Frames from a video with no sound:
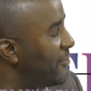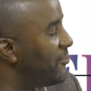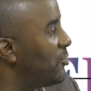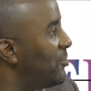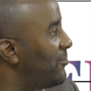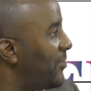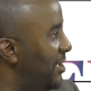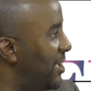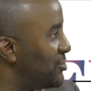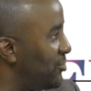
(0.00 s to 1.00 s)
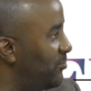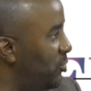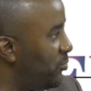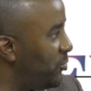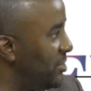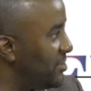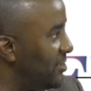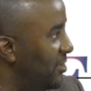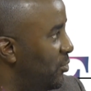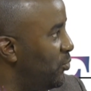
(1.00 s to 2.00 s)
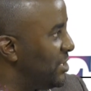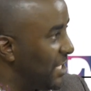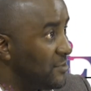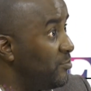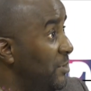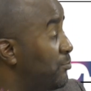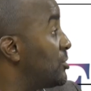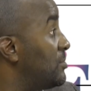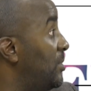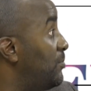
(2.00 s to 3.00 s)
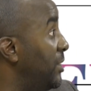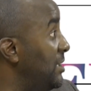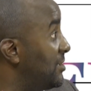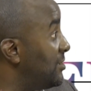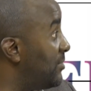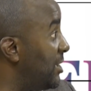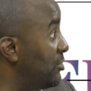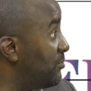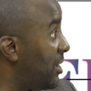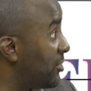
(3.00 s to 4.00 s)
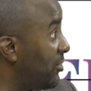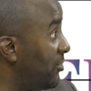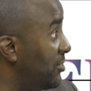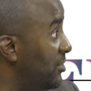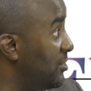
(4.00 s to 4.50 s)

have your own financial blueprint, which has been possibly painted by your background.